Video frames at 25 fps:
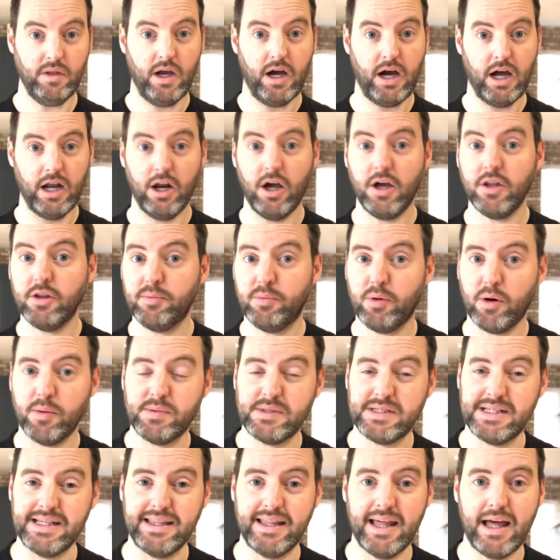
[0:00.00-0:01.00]
like the
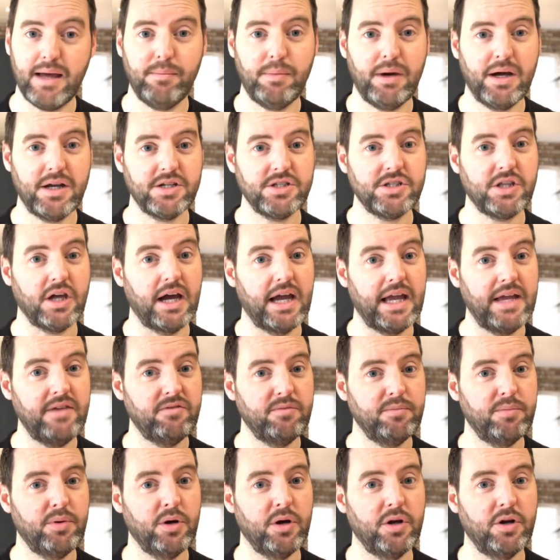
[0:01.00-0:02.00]
property that much that I even
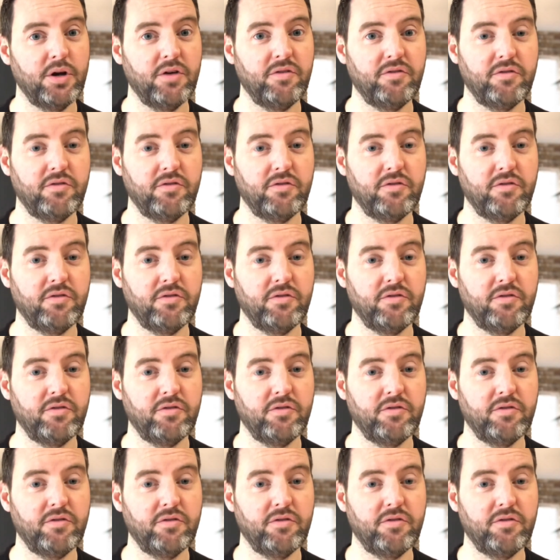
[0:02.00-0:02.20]
put an offer